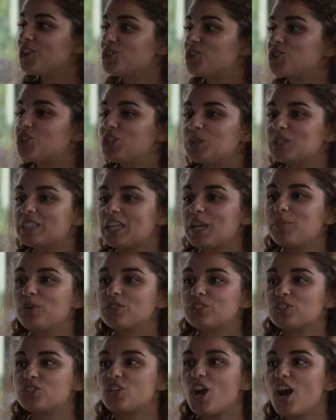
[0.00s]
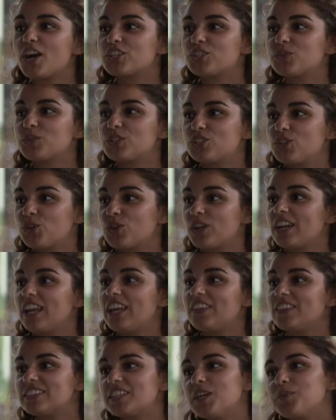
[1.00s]
So she was able to talk to a student
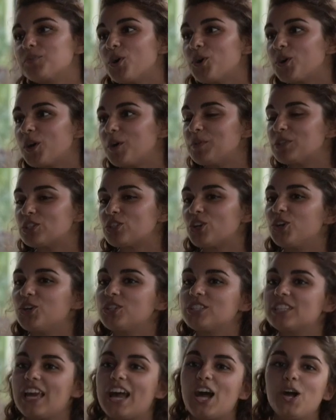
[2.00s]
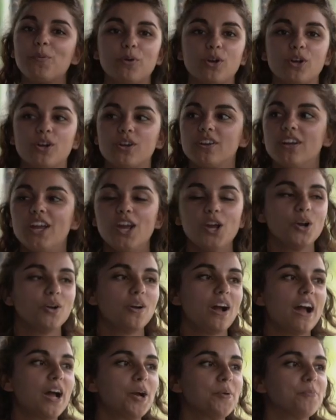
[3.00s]
in the same program as her to help her
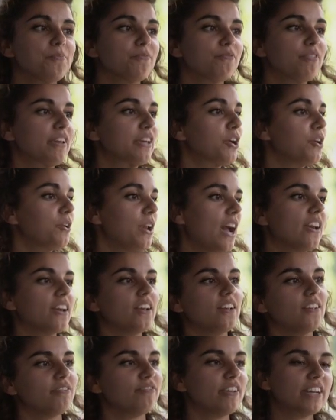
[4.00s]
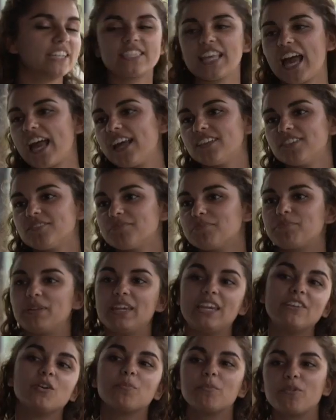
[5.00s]
um, figure out how to fix that
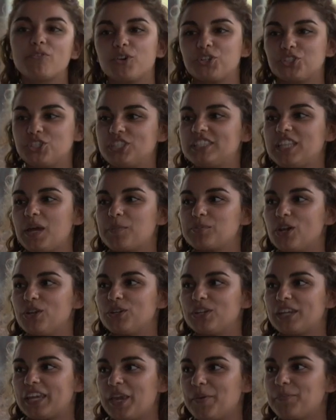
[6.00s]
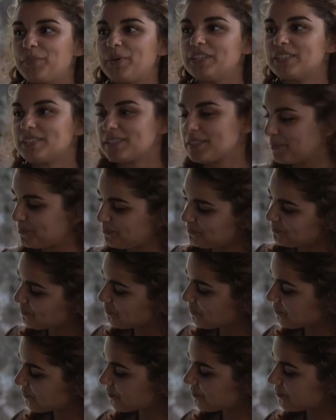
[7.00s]
even before she stepped onto campus.
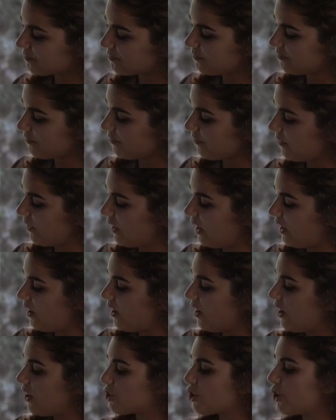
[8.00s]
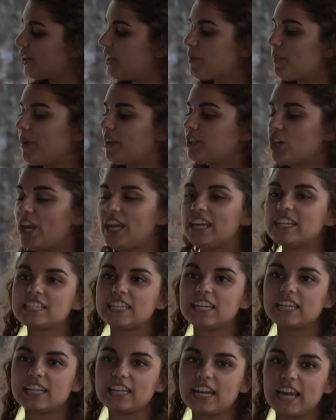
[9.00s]
Turning to page
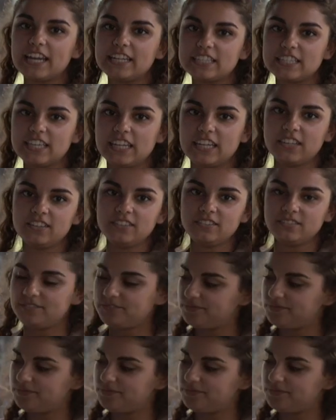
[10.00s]
18 and 19,